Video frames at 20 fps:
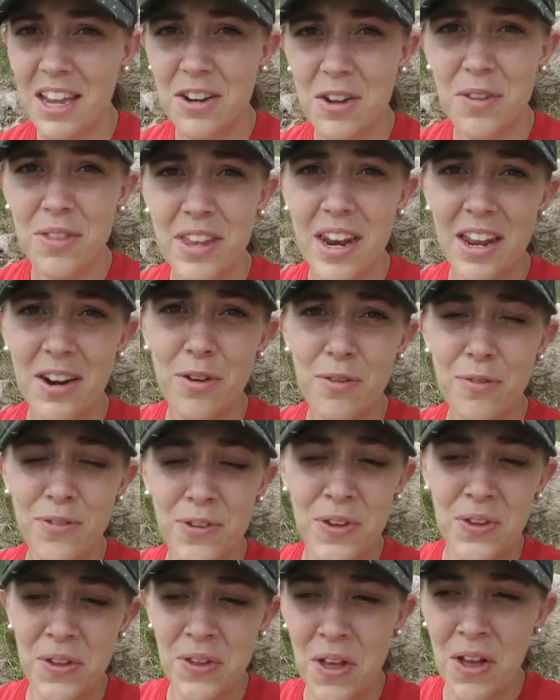I know that I don't
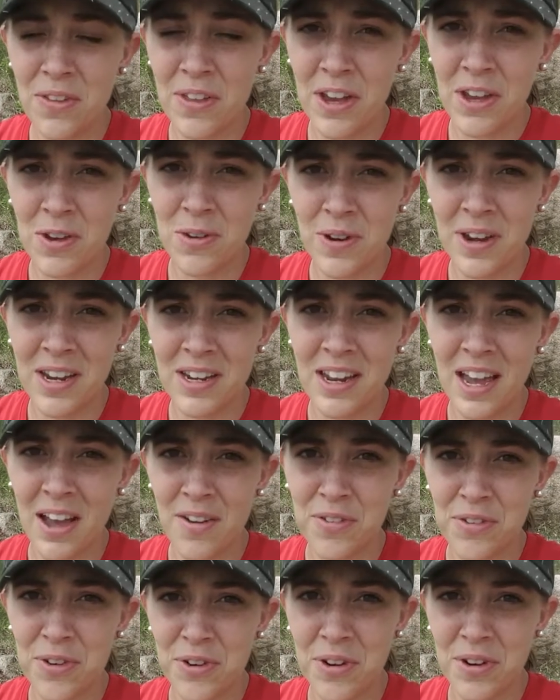feel all that great
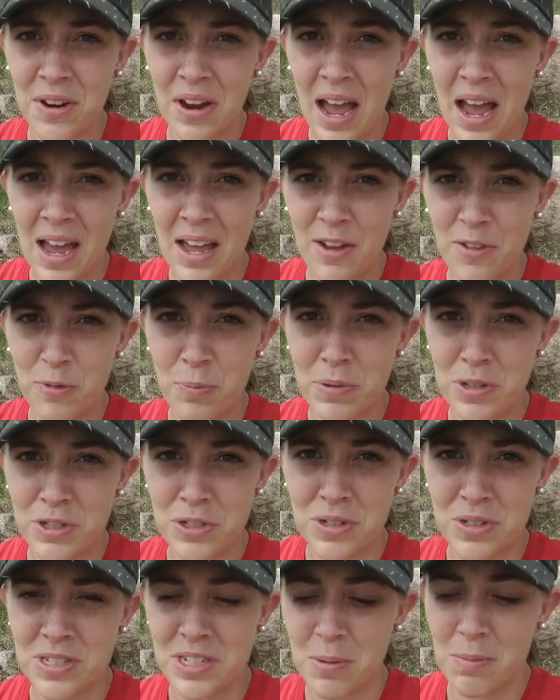after I've
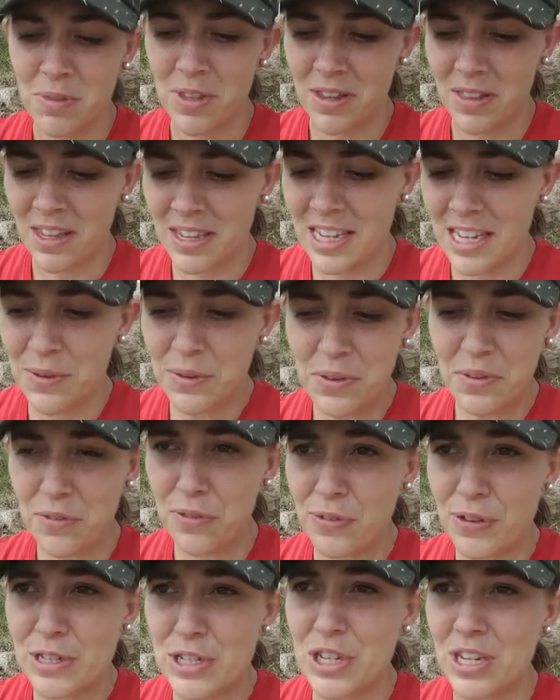butchered something. Like even
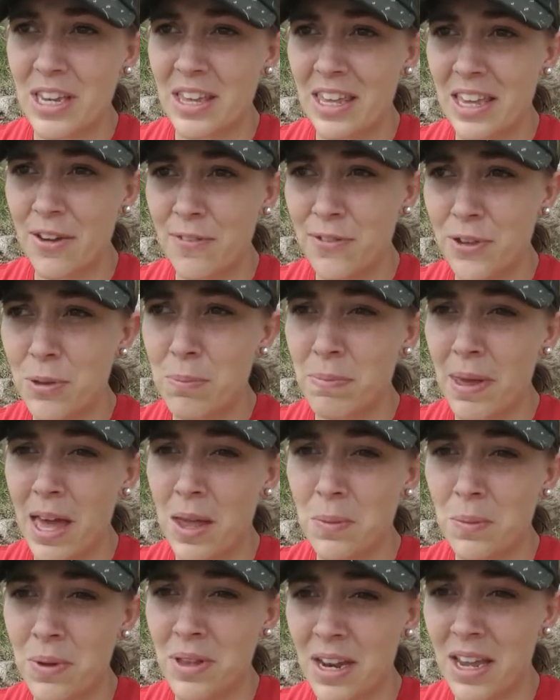fishing, like I feel
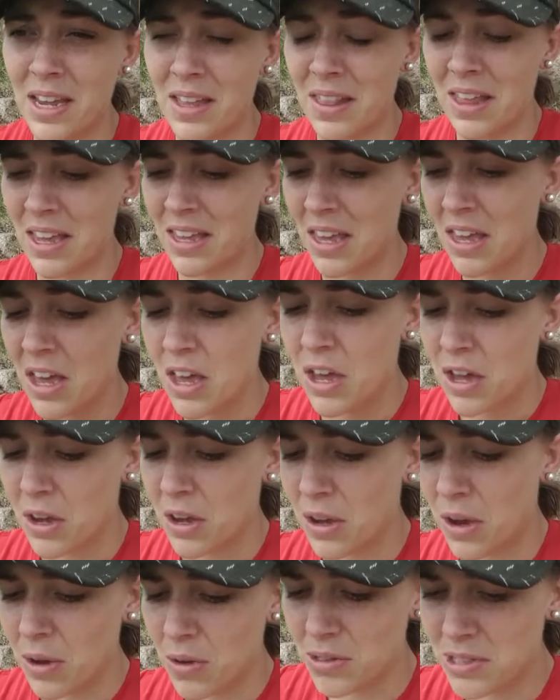bad when I like
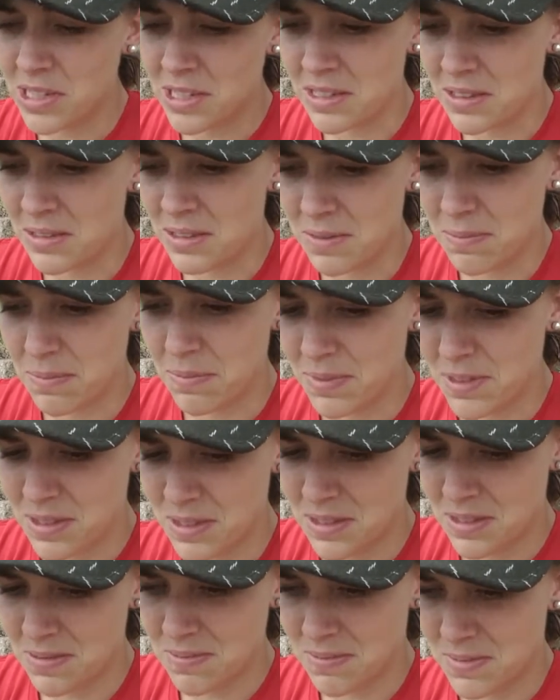go to
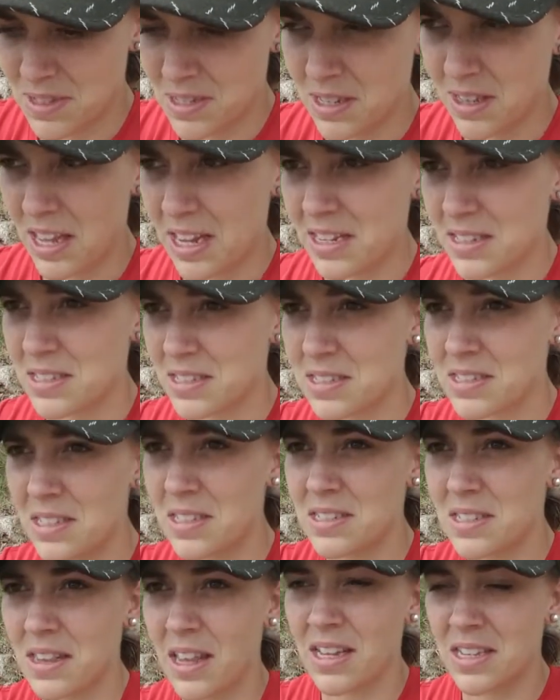to like
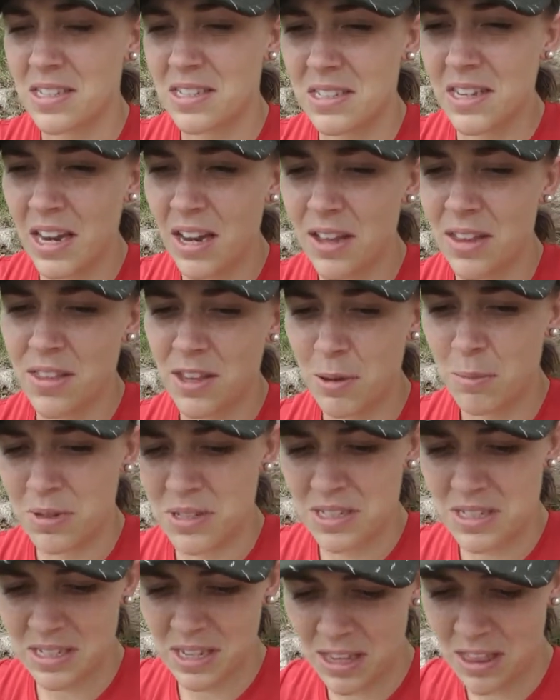like scale them
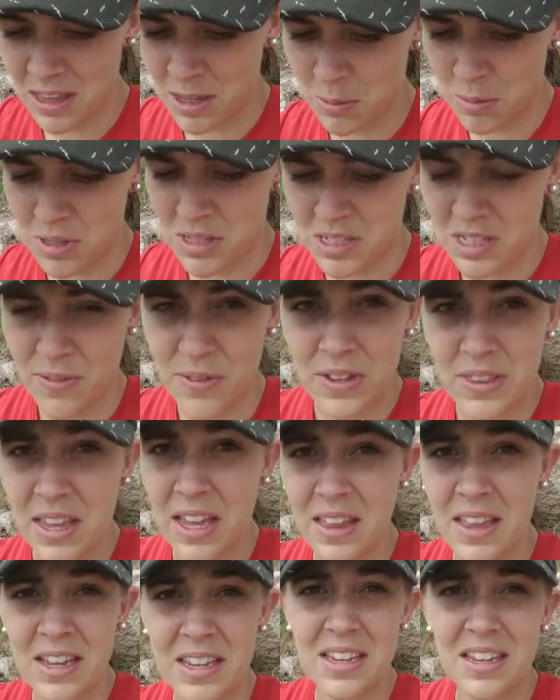and skin them and stuff like
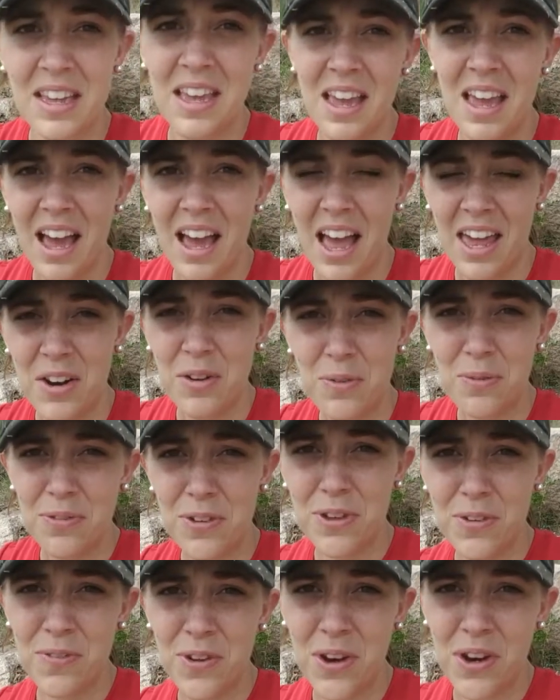that. Like I don't
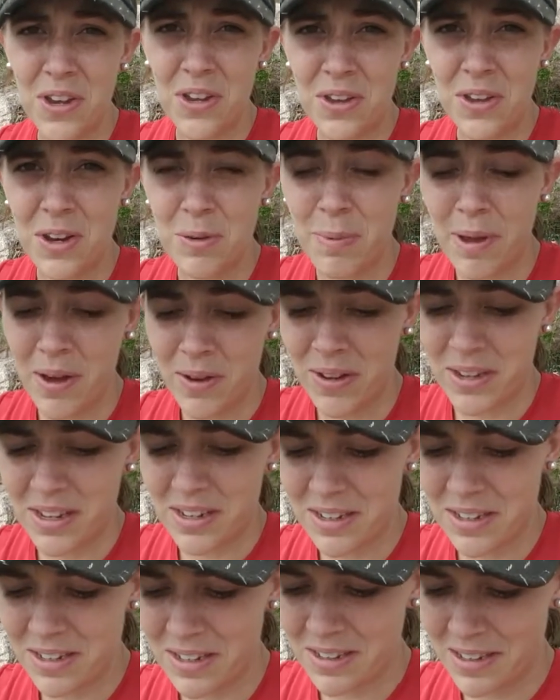feel very good about
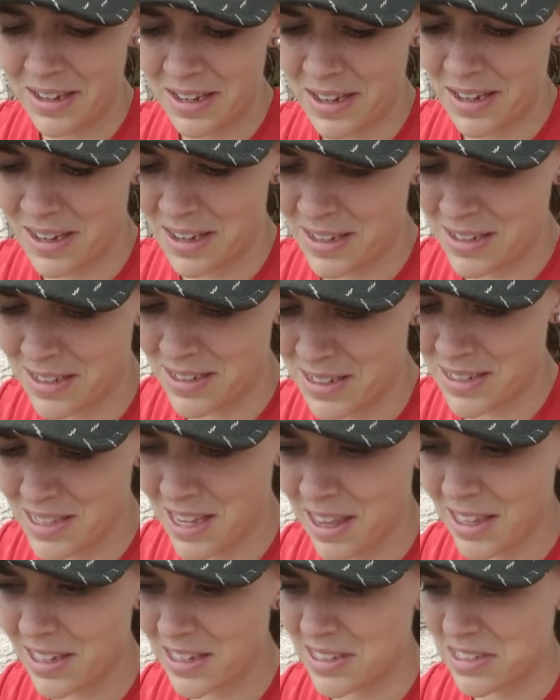it. And it's
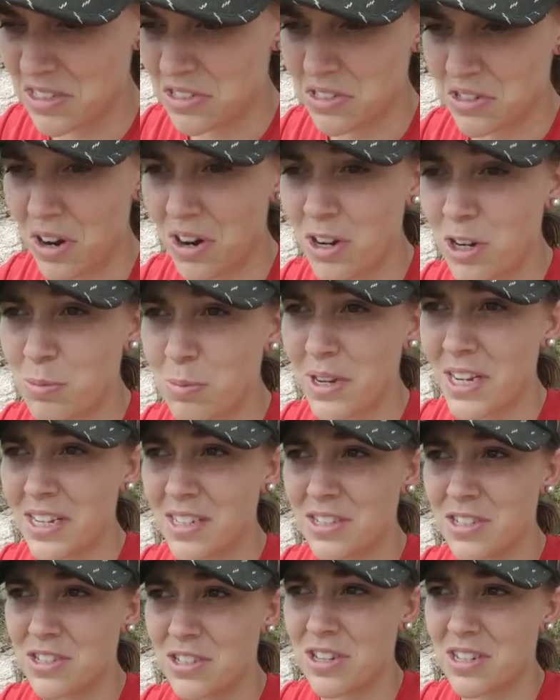not like it scarred me,
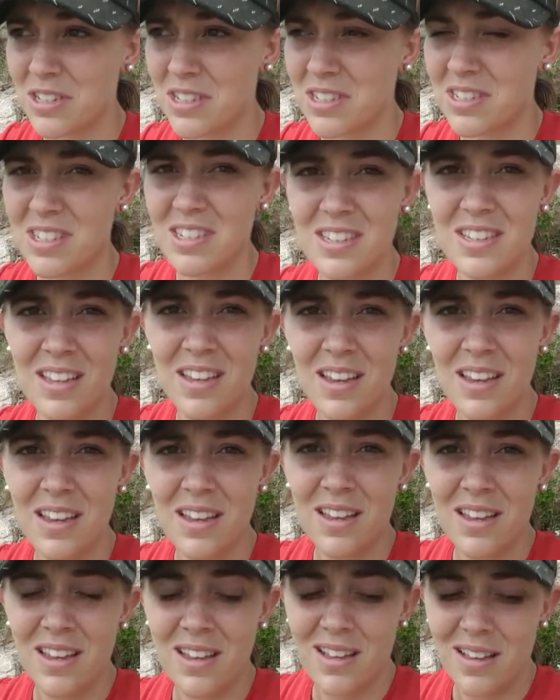it's
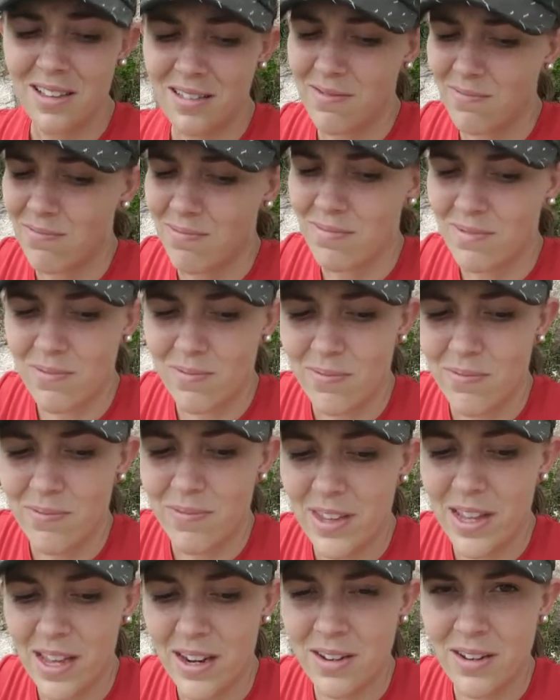
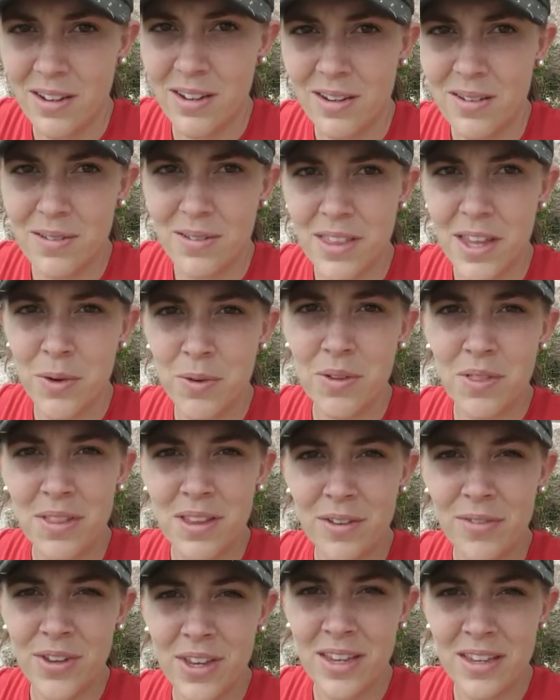just, I don't know, they were
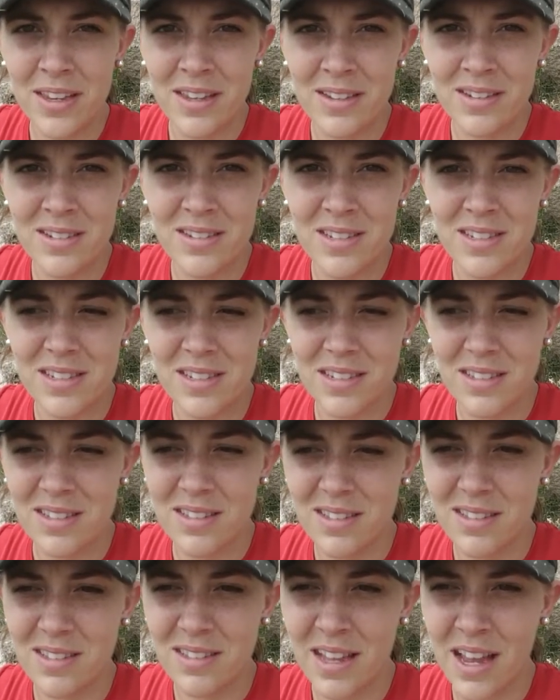living and
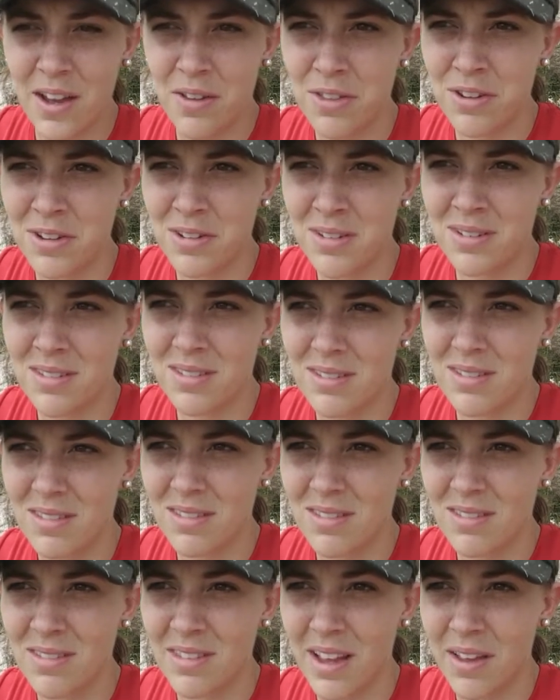now they're,
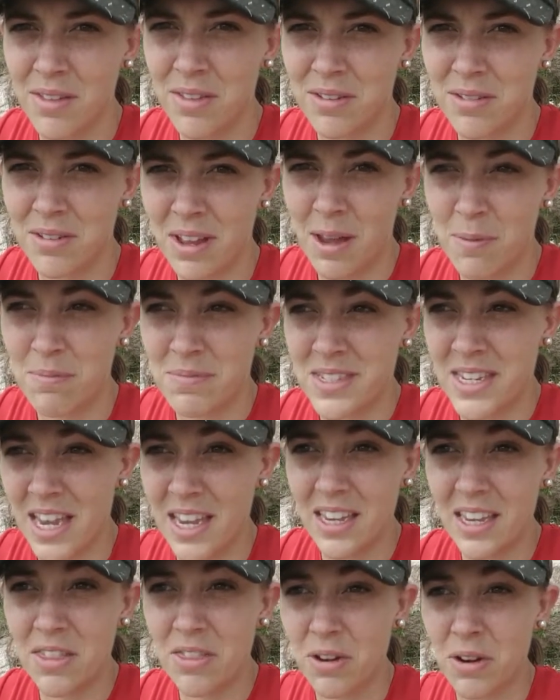now they're, I'm
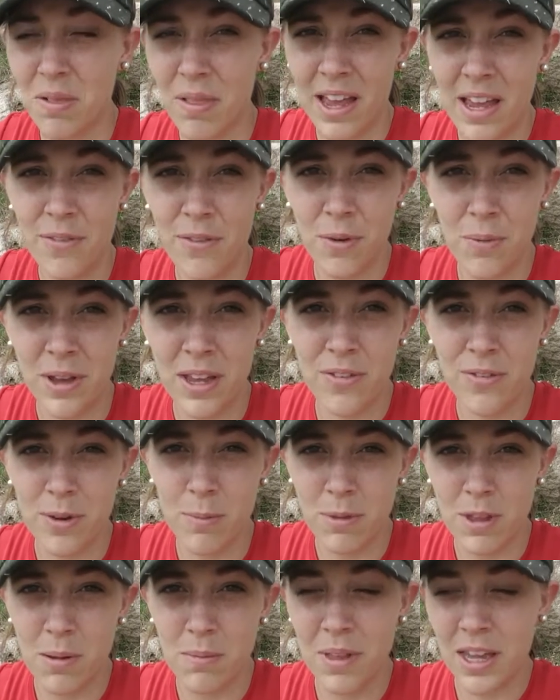taking their life away
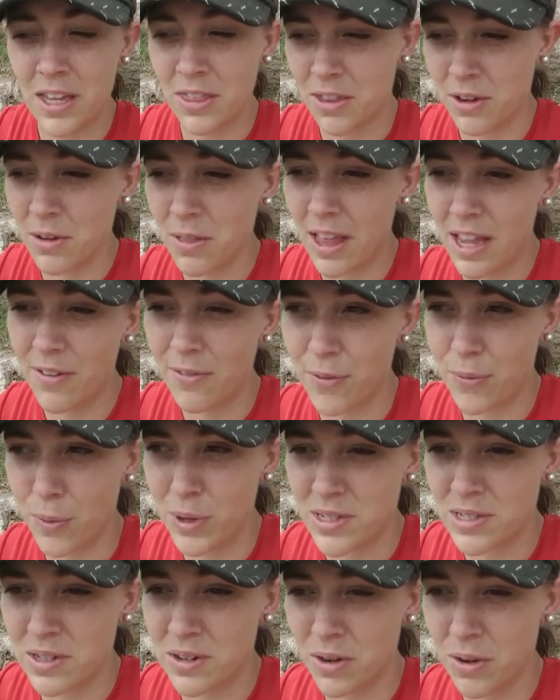from them. Like their life
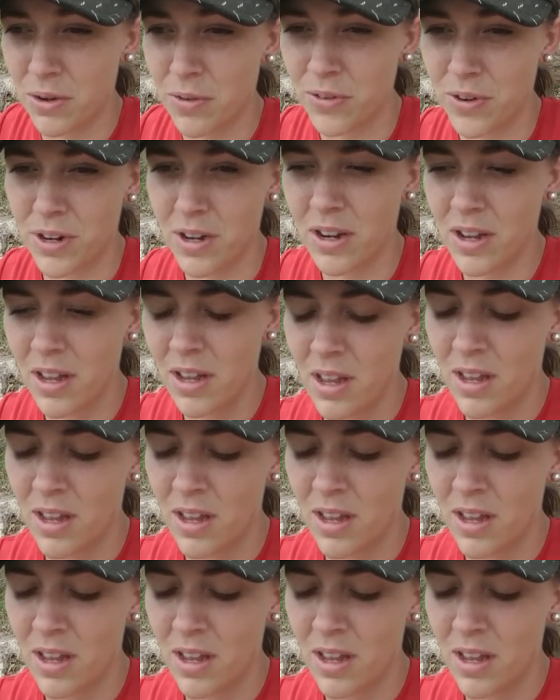wasn't over.